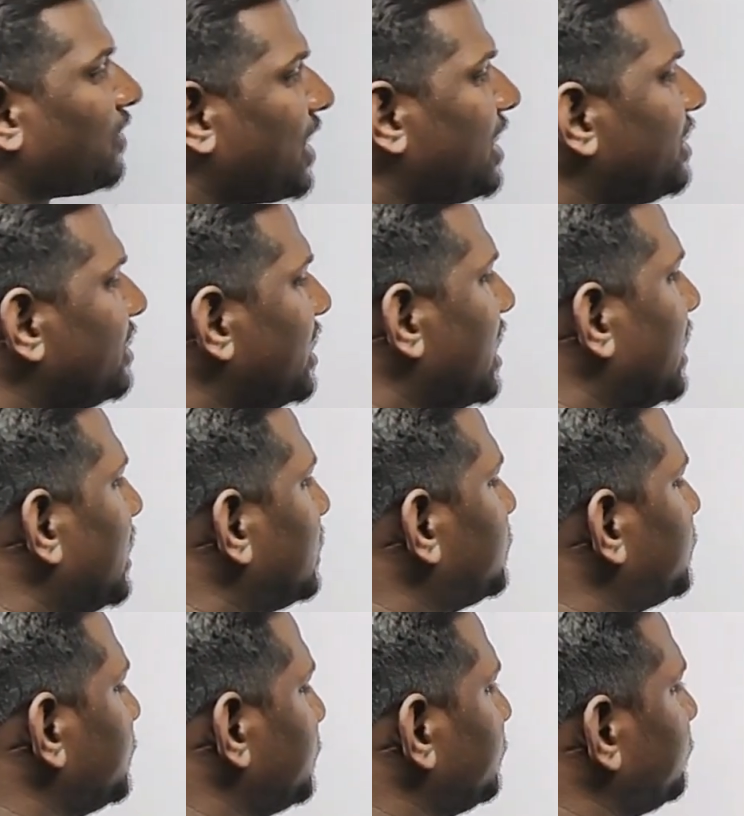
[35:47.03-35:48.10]
find the
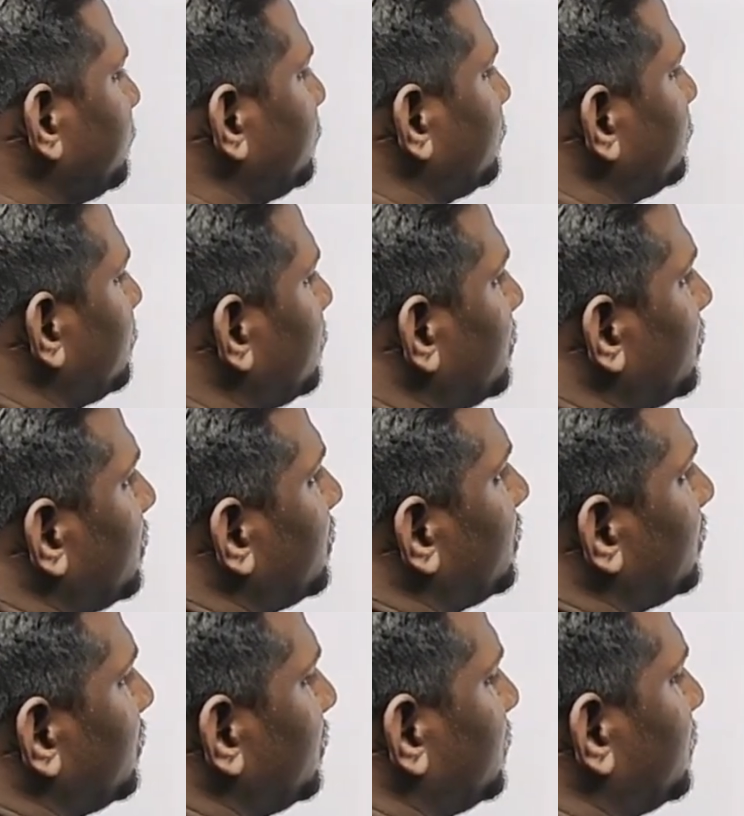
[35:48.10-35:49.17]
energy,
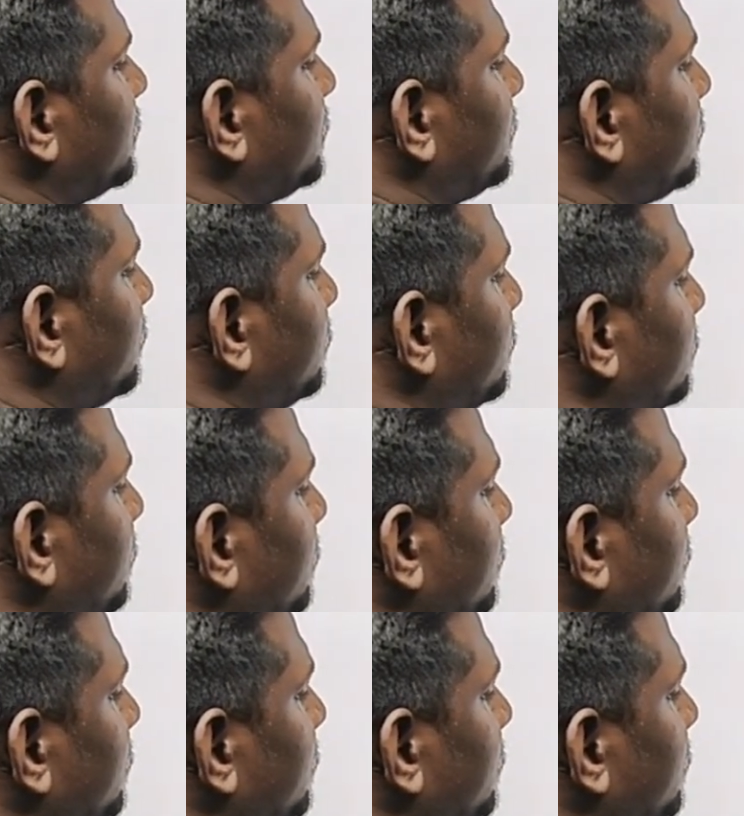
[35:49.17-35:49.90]
this is,